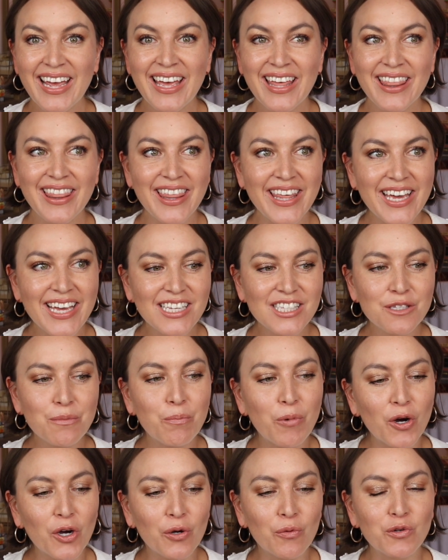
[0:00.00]
This
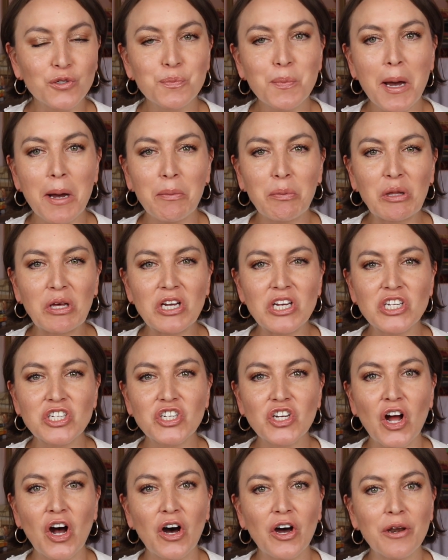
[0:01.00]
book was
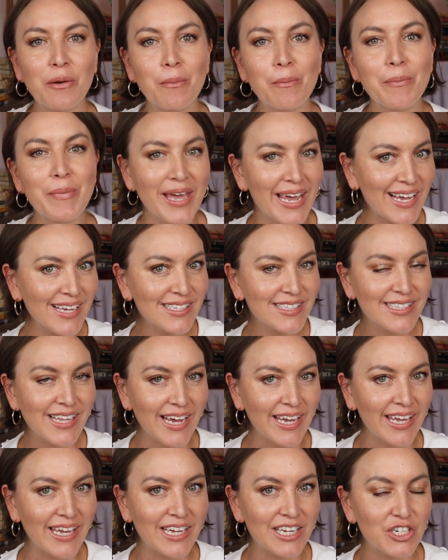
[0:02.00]
published on May
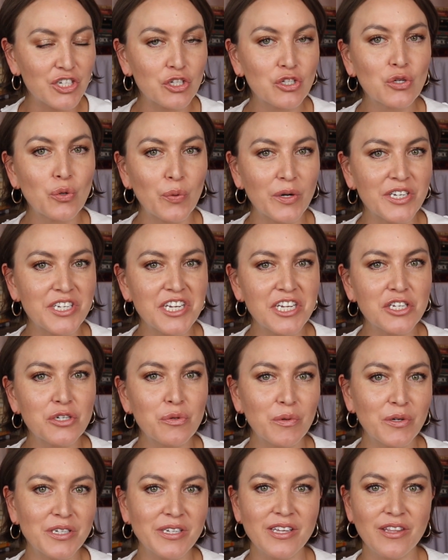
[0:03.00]
2nd,
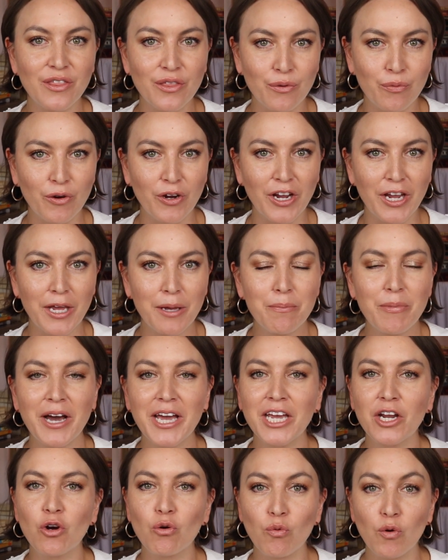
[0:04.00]
2023
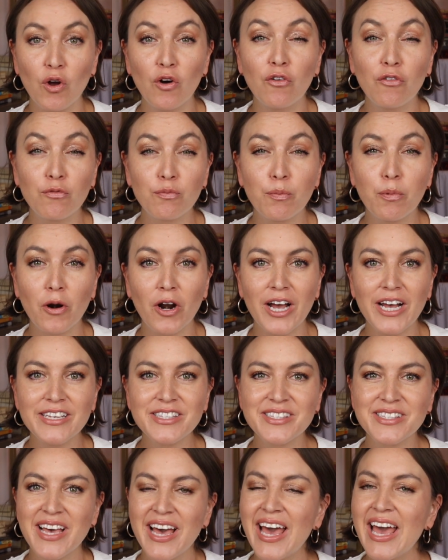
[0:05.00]
by Grove
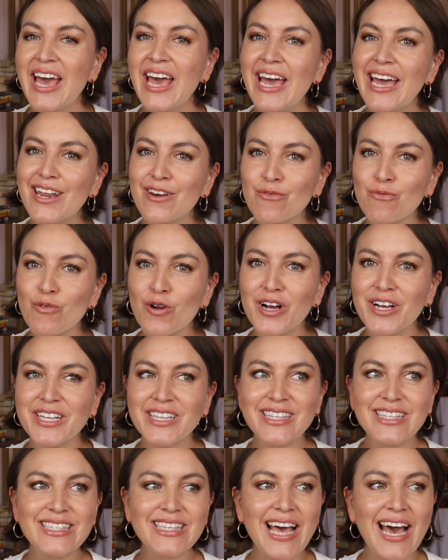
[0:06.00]
Press and
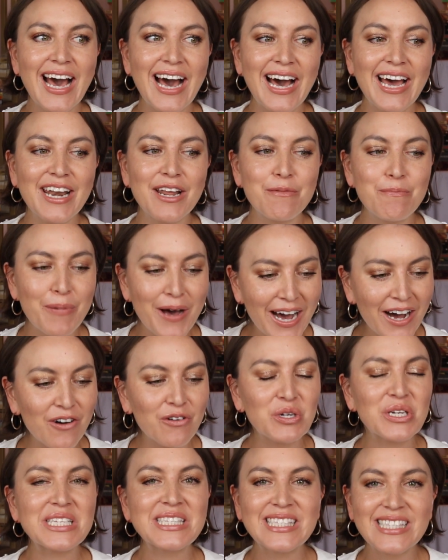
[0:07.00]
runs at
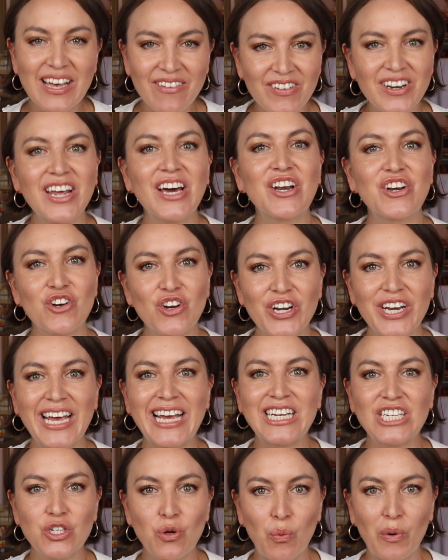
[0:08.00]
about
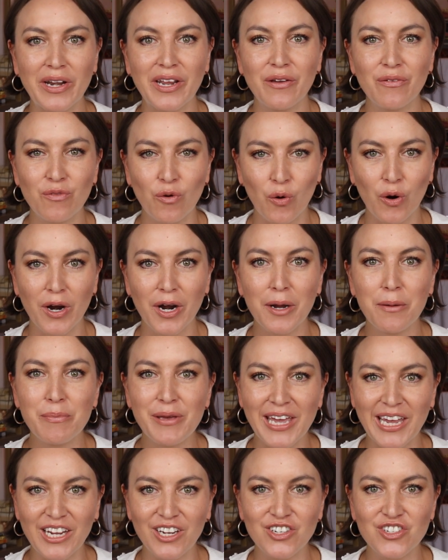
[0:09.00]
724
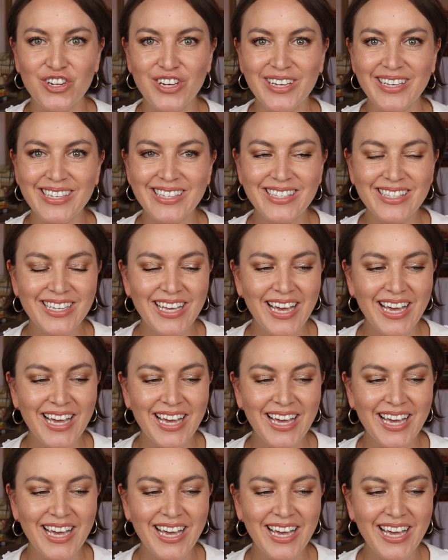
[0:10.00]
pages.